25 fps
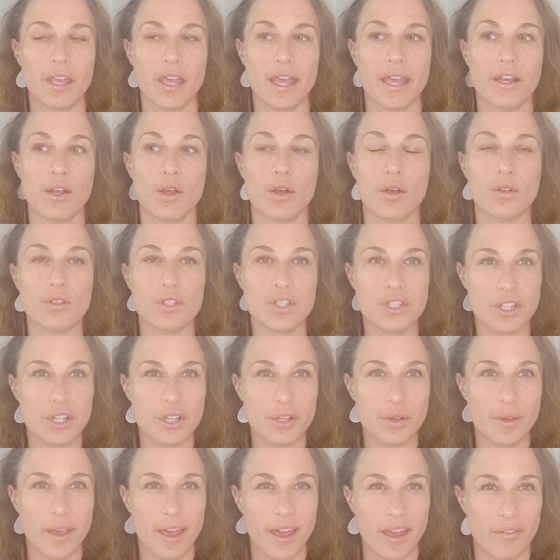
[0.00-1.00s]
and
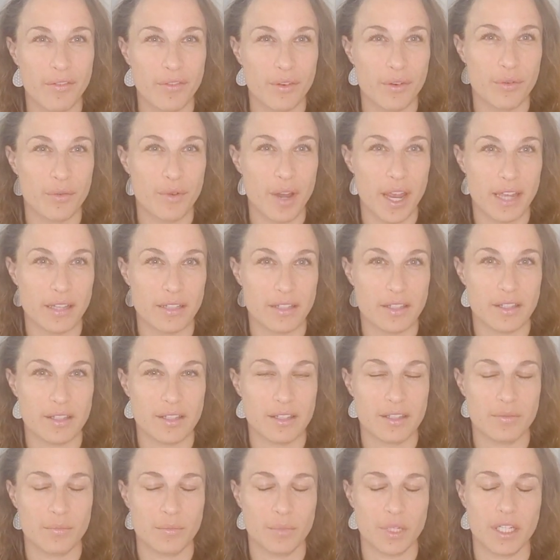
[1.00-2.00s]
also have a
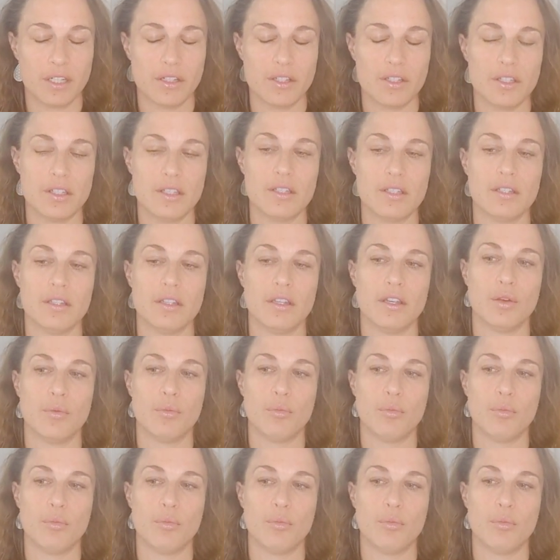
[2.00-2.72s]
rest because